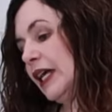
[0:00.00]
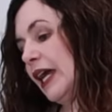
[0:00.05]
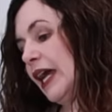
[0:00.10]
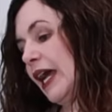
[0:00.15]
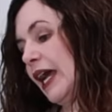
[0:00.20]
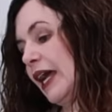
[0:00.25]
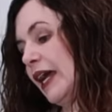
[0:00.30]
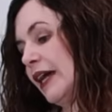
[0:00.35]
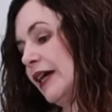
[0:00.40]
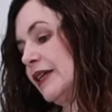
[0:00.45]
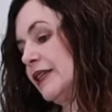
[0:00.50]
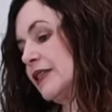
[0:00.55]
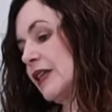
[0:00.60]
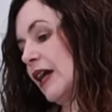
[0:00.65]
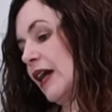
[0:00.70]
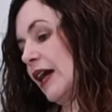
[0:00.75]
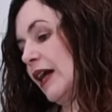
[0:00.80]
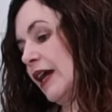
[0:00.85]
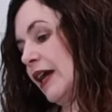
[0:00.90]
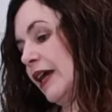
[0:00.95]
and
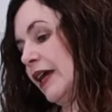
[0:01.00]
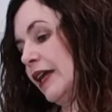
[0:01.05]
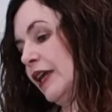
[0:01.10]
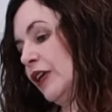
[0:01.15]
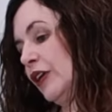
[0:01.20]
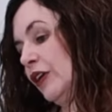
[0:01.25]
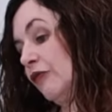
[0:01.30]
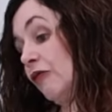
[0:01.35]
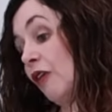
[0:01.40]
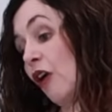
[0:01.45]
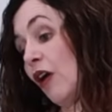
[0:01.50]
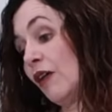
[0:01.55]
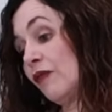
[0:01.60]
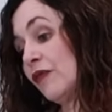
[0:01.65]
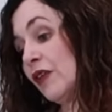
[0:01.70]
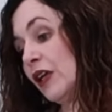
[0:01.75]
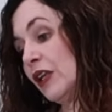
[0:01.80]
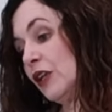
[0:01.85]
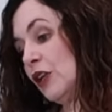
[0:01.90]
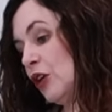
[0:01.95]
I
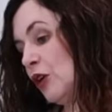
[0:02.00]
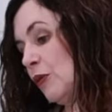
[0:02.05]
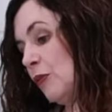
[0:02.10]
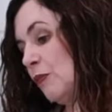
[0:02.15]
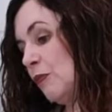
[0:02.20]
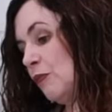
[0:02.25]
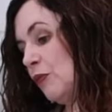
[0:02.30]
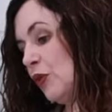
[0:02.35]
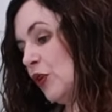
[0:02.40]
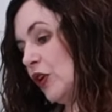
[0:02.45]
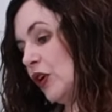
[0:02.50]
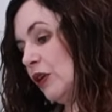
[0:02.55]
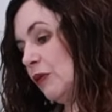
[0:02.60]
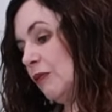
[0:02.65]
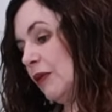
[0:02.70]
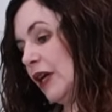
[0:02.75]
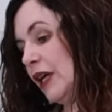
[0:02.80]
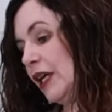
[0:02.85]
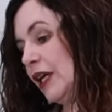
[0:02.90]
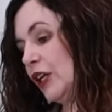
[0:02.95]
often put
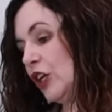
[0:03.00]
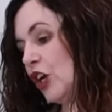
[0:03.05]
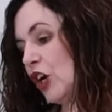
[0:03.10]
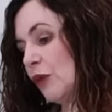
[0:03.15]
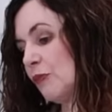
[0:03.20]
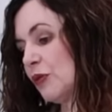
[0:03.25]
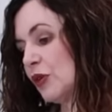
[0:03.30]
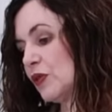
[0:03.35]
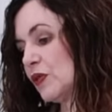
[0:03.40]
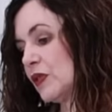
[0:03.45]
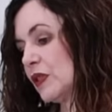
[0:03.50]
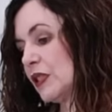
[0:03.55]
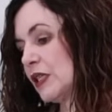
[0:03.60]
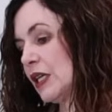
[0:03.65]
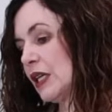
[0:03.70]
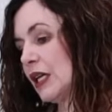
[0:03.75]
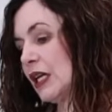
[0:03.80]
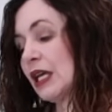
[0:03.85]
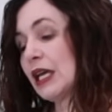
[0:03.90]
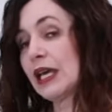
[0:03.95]
my compost
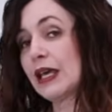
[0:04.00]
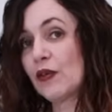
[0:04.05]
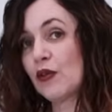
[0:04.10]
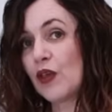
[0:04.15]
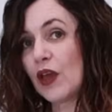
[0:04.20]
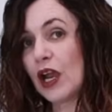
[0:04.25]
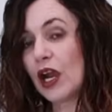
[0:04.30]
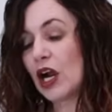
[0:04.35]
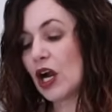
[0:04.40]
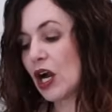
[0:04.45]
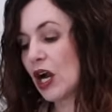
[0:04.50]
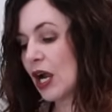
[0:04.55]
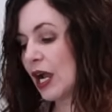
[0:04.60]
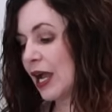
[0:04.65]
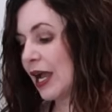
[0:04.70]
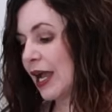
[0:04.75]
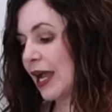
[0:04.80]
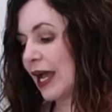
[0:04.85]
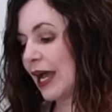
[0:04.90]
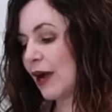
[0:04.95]
there.
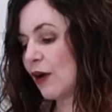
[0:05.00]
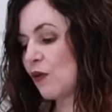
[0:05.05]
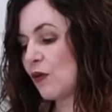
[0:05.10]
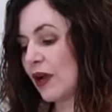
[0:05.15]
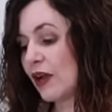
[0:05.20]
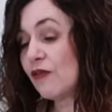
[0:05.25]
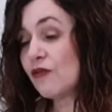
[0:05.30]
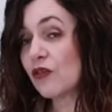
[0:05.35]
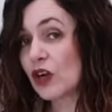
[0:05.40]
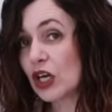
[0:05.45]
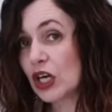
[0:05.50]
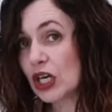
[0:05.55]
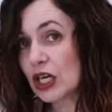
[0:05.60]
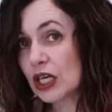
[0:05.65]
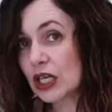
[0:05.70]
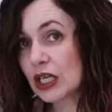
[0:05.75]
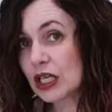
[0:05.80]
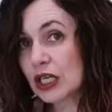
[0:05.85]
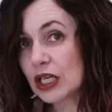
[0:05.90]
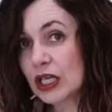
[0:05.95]
However,
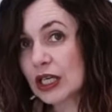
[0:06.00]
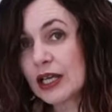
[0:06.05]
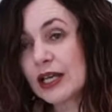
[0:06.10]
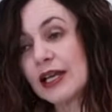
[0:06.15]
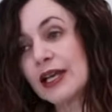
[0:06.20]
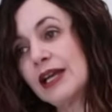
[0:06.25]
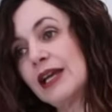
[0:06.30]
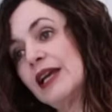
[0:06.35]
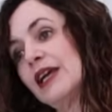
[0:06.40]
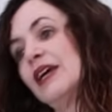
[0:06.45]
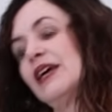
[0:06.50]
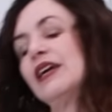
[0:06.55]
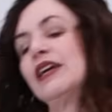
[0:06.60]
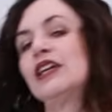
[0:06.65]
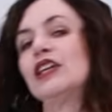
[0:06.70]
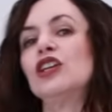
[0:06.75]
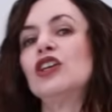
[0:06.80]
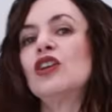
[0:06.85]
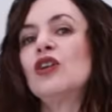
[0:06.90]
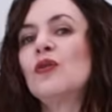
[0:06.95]

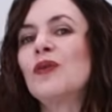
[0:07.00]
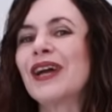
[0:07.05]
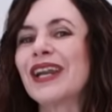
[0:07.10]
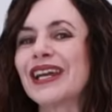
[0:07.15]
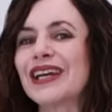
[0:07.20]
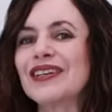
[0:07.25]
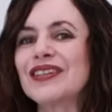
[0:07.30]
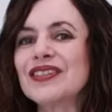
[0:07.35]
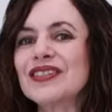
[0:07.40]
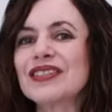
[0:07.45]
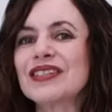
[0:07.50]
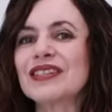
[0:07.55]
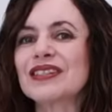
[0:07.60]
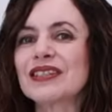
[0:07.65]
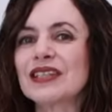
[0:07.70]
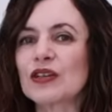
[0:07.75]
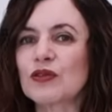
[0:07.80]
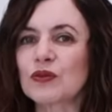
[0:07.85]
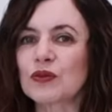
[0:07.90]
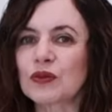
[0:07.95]
you know what else
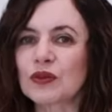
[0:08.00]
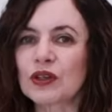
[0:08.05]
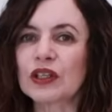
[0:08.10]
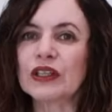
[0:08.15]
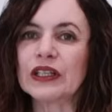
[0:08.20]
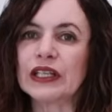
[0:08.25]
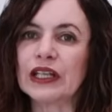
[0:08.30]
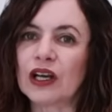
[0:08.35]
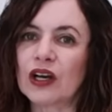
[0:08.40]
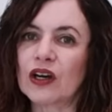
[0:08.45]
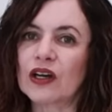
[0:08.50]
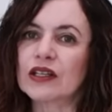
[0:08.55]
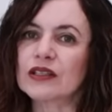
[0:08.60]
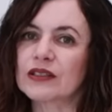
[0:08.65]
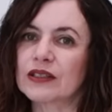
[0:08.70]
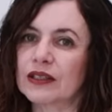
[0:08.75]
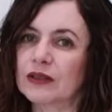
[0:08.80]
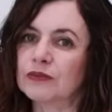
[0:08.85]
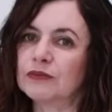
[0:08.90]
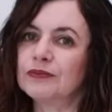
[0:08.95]
is really
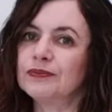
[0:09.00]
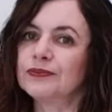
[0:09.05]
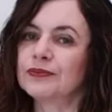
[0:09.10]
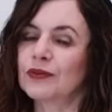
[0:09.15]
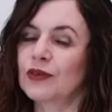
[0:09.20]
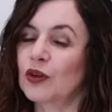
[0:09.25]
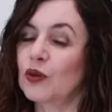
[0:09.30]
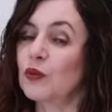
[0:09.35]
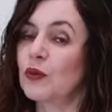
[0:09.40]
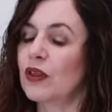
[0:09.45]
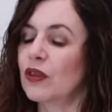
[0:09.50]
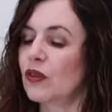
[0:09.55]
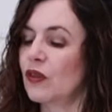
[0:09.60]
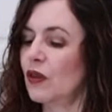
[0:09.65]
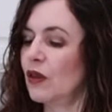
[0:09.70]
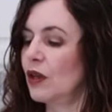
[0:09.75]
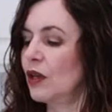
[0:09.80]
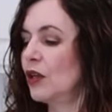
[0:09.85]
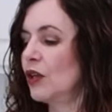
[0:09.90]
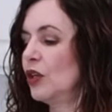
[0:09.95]
awesome
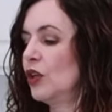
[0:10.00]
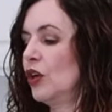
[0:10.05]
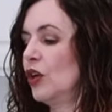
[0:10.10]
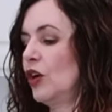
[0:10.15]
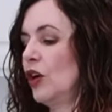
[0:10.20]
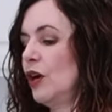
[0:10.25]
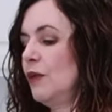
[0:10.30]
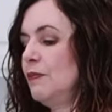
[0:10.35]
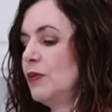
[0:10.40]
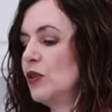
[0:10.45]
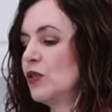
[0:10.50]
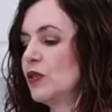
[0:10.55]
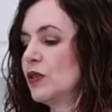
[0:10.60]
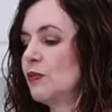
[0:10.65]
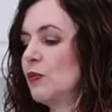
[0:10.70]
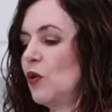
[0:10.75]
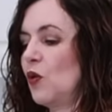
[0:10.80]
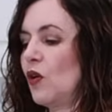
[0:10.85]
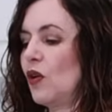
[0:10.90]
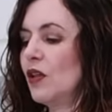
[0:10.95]
with your
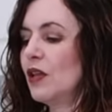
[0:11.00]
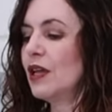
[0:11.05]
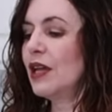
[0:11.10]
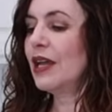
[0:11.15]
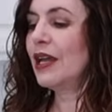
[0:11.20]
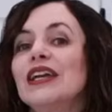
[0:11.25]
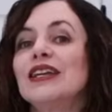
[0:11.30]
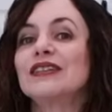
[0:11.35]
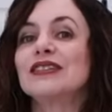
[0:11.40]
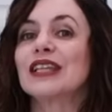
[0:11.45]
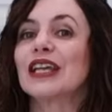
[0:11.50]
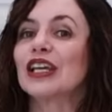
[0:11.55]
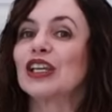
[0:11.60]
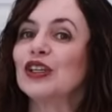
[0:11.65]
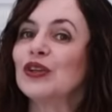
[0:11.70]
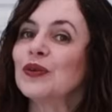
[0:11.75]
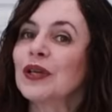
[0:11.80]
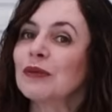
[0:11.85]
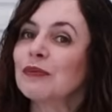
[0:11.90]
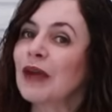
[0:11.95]
compost bowl is that
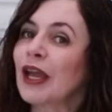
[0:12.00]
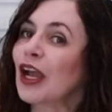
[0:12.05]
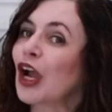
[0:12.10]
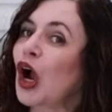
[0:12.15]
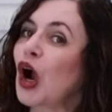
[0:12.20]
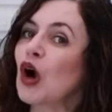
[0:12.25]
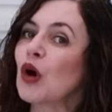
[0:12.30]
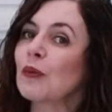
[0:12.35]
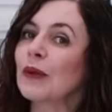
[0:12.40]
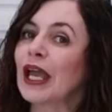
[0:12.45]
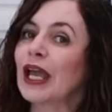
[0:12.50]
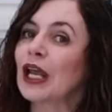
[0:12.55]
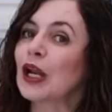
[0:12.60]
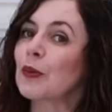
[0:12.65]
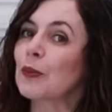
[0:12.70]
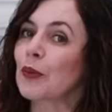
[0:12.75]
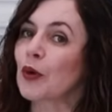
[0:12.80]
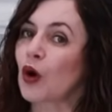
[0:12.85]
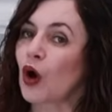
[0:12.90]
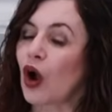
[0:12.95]
you can make
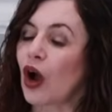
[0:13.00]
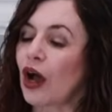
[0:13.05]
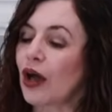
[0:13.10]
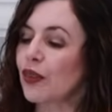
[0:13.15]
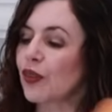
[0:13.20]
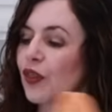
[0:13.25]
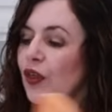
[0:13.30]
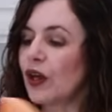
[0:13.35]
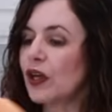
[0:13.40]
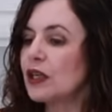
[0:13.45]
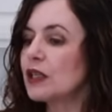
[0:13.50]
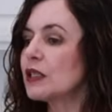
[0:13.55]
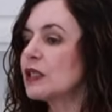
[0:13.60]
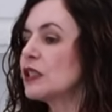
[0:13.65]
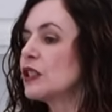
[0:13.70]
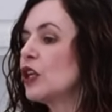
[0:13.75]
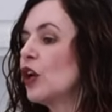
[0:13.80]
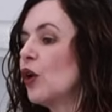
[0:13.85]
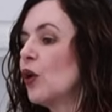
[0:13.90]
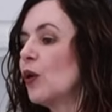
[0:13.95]
homemade broth.
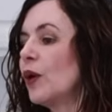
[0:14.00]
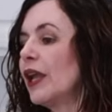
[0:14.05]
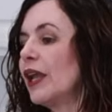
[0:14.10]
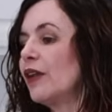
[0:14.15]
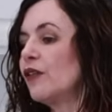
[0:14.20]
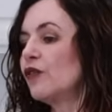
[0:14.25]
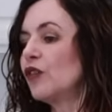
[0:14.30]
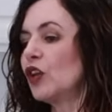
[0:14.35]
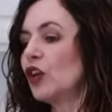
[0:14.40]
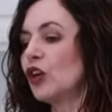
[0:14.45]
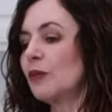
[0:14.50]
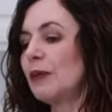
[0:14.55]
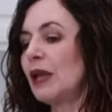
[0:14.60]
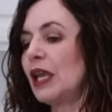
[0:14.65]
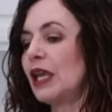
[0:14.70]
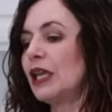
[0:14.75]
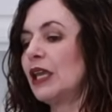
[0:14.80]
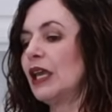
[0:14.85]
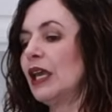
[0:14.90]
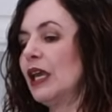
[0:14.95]
So if you're
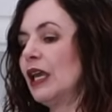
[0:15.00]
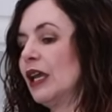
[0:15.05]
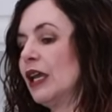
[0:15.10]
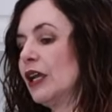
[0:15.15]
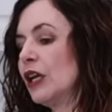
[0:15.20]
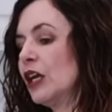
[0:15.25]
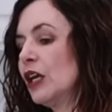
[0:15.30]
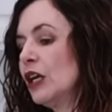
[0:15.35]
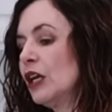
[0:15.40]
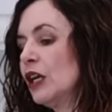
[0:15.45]
making